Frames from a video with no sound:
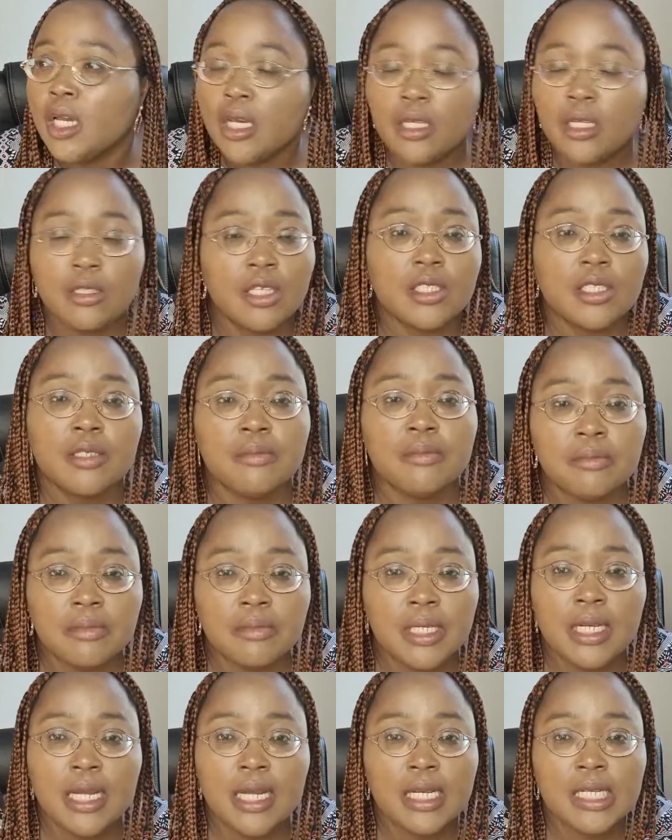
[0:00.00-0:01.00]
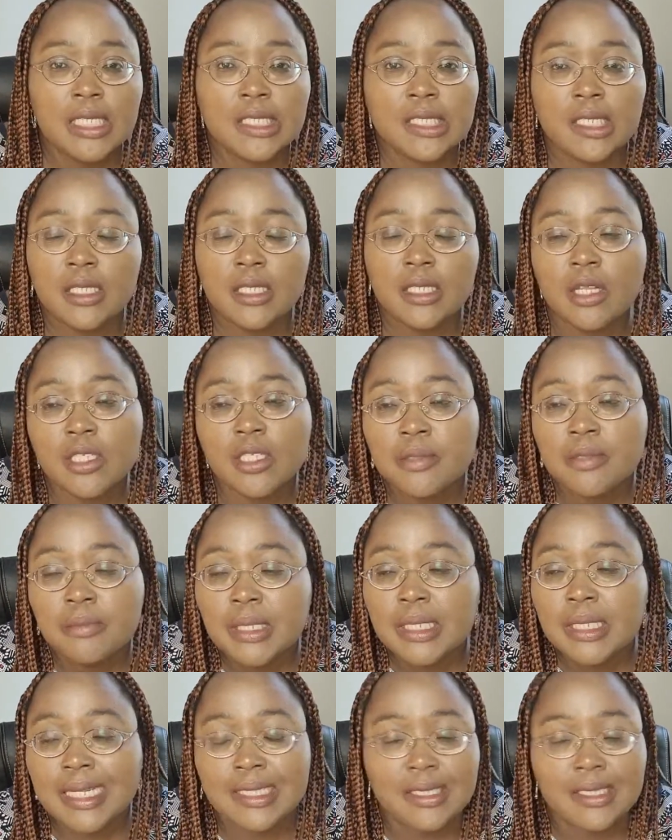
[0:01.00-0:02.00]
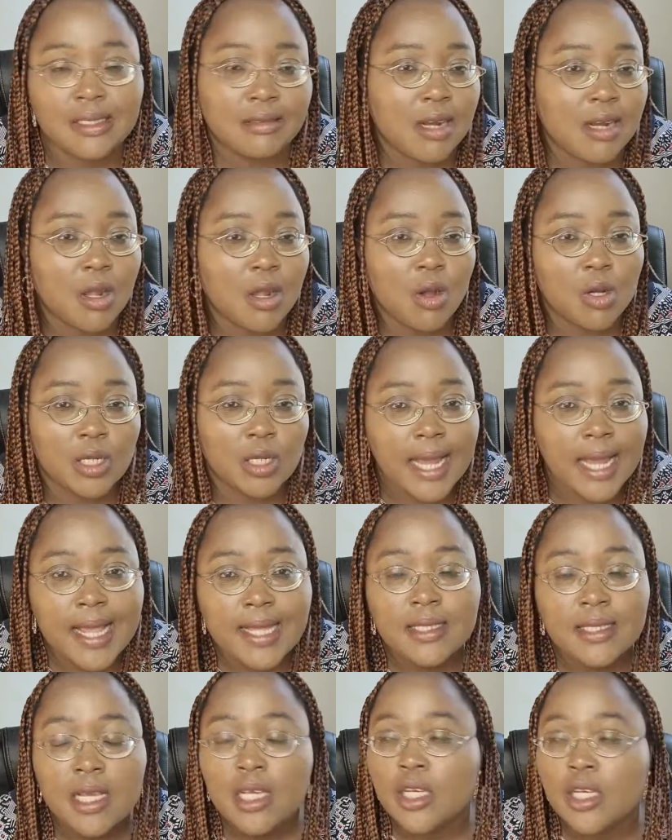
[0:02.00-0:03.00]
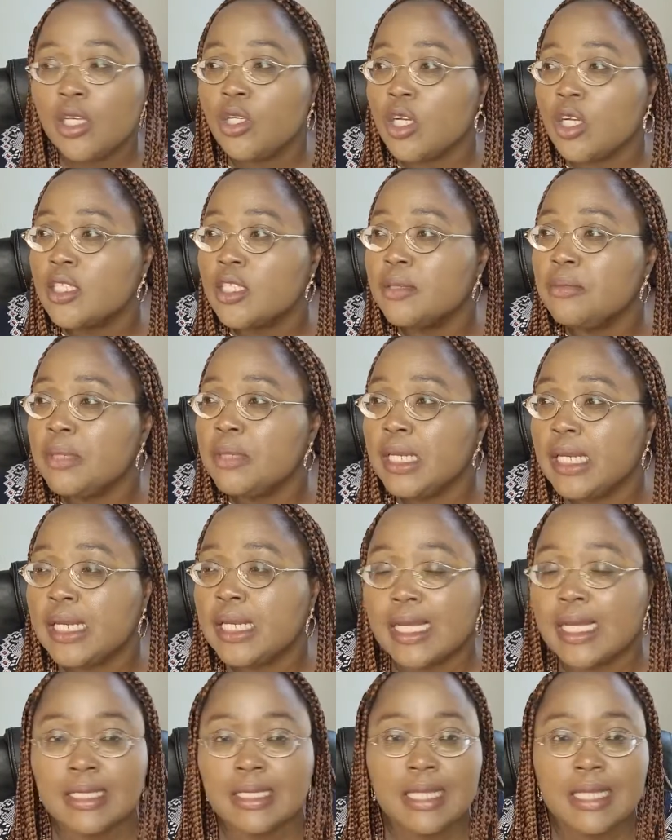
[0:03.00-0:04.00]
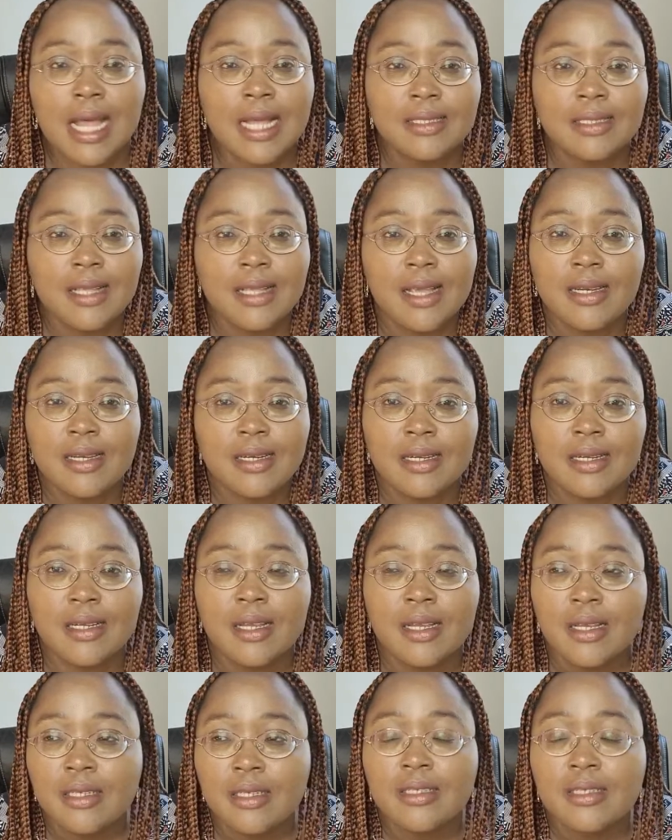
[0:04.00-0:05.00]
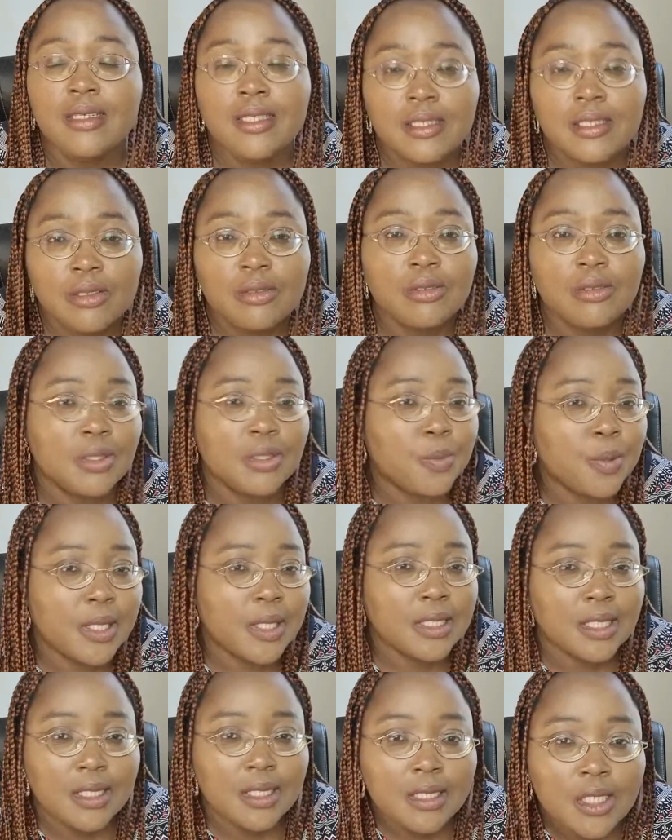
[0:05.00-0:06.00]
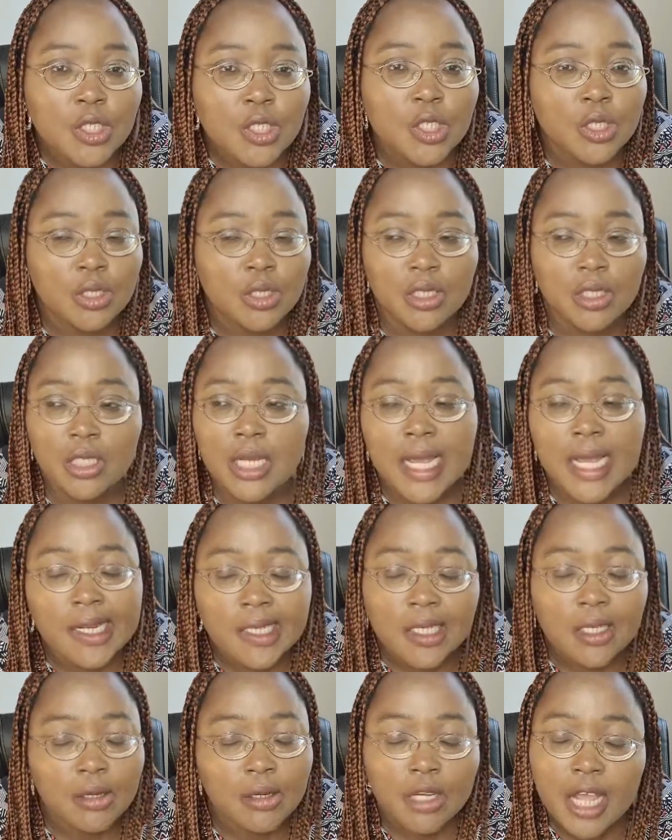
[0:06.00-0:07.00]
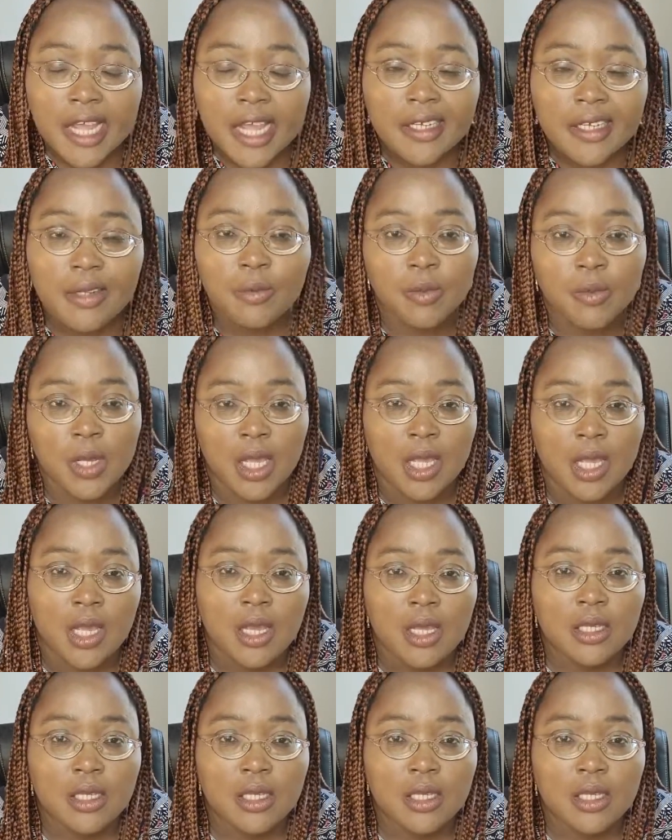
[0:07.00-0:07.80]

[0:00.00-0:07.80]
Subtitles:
It doesn't mean anything. It doesn't mean that it's recognized. It doesn't mean that it has any legal representation in any way.